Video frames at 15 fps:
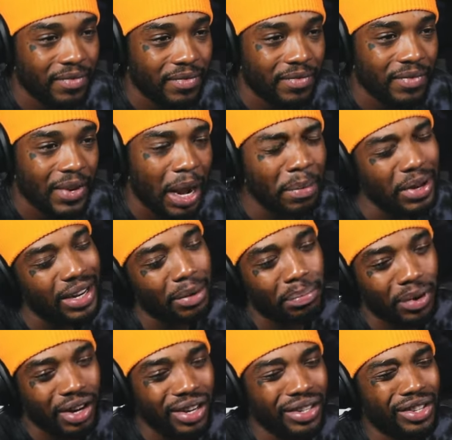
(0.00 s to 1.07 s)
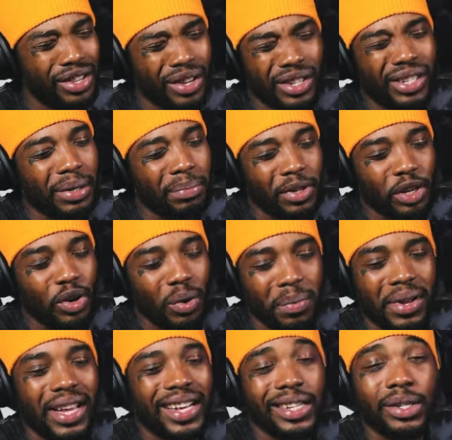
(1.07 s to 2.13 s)
He'll I mean, LeBron looks up to Kobe
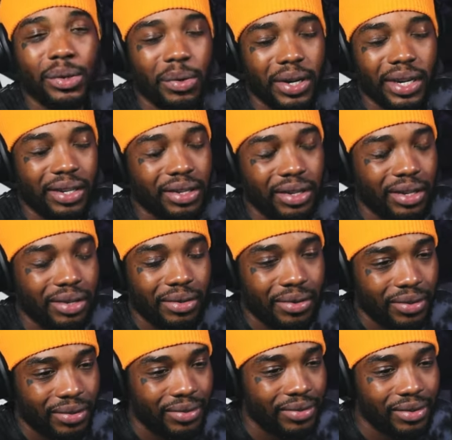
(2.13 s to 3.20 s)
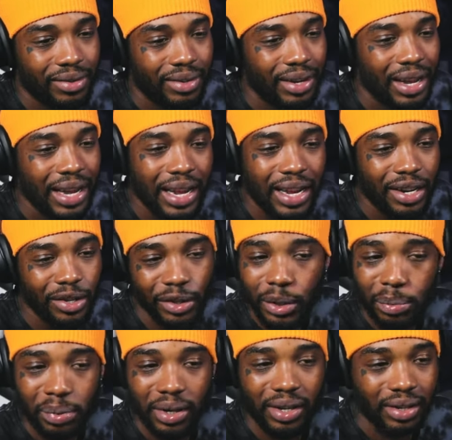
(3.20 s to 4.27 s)
and Jordan. When we come back, what no a
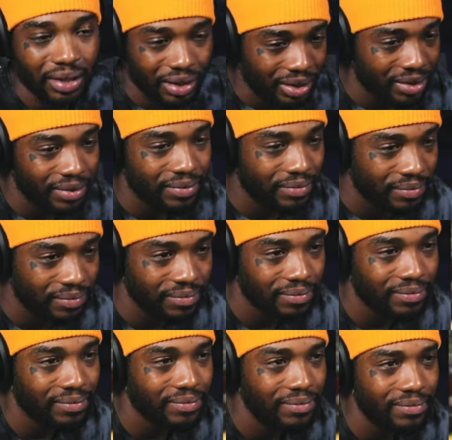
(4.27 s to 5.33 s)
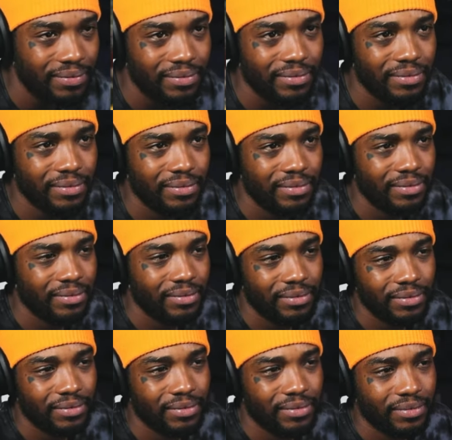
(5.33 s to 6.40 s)
performance we've witnessed
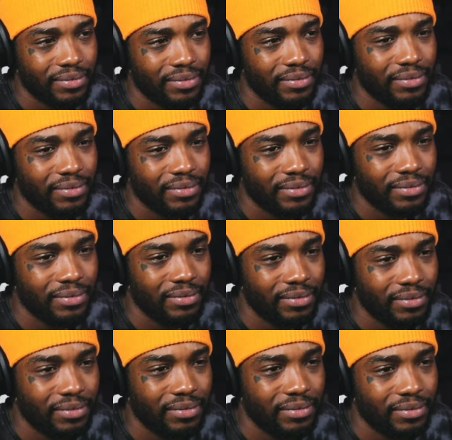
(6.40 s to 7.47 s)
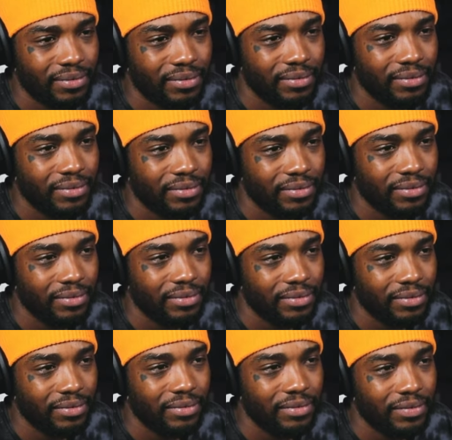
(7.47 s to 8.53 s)
tonight. Look at this. Oh, behind the
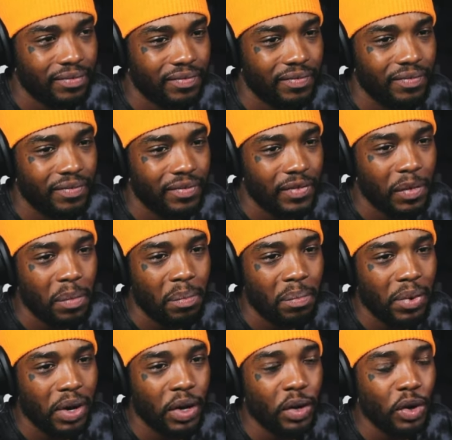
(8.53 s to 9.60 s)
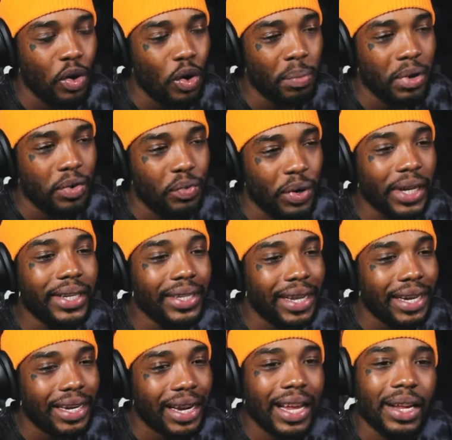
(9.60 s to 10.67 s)
back. Seven in the third. Bro, Kobe wrist that
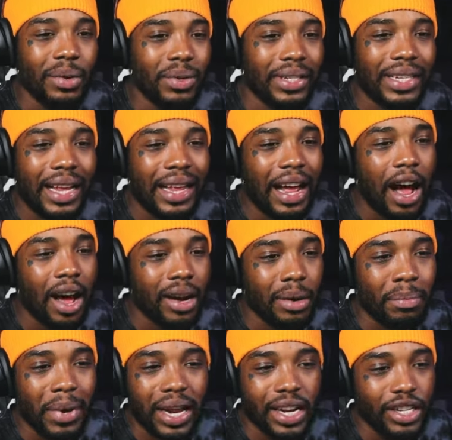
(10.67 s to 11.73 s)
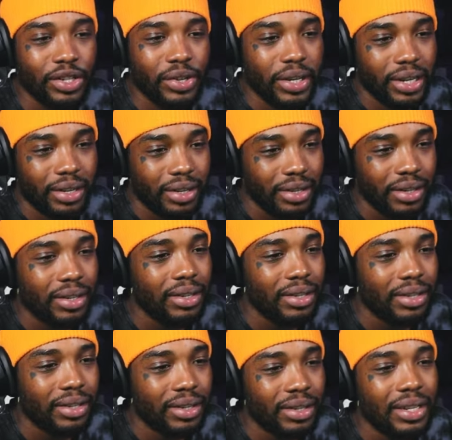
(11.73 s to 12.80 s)
night was an automatic trigger. With that
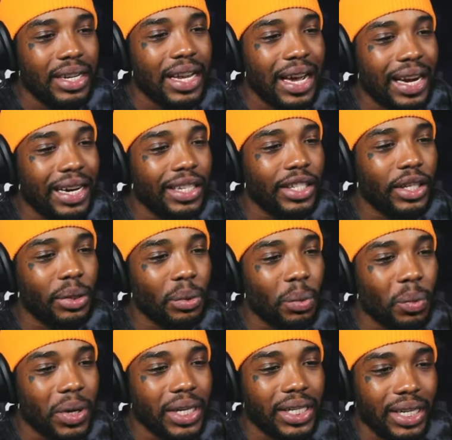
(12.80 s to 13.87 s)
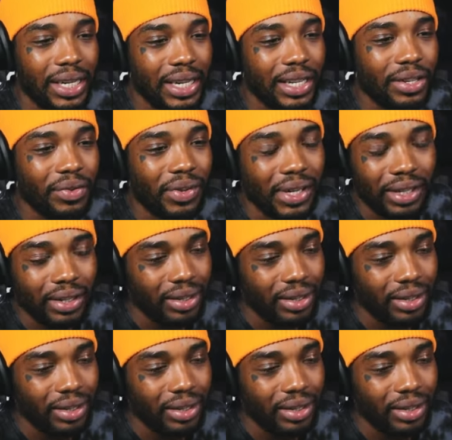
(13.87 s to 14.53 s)
make he had a switch play. in his wrist.